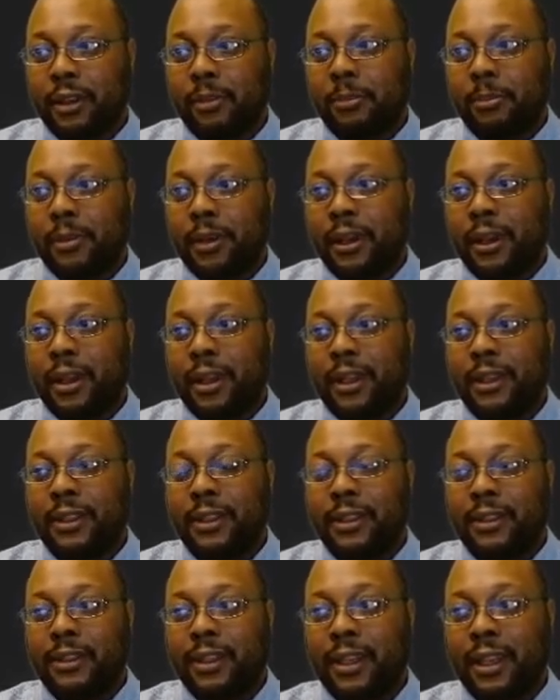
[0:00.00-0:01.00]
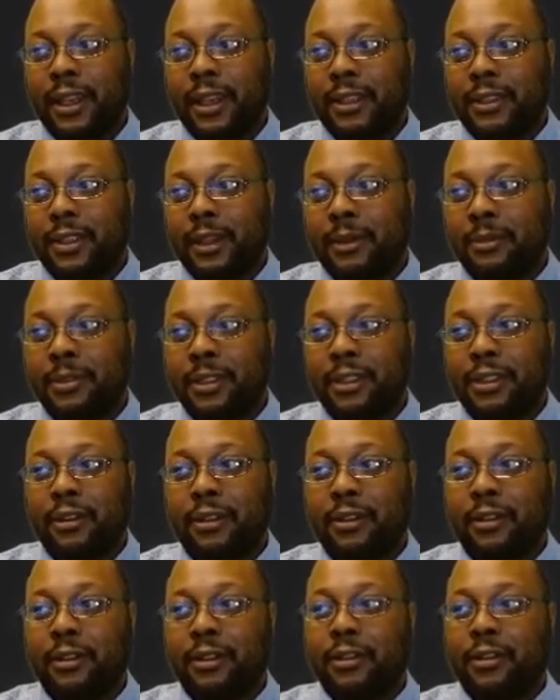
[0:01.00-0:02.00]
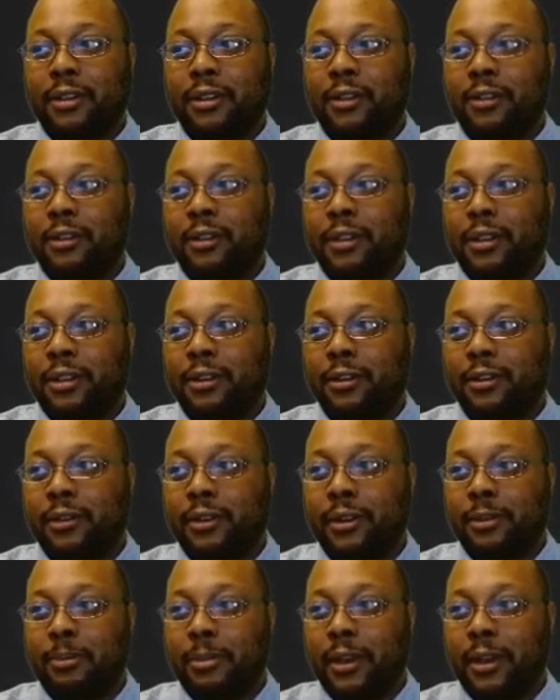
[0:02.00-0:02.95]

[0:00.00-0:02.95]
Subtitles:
But in this case, I'm just showing you can do it.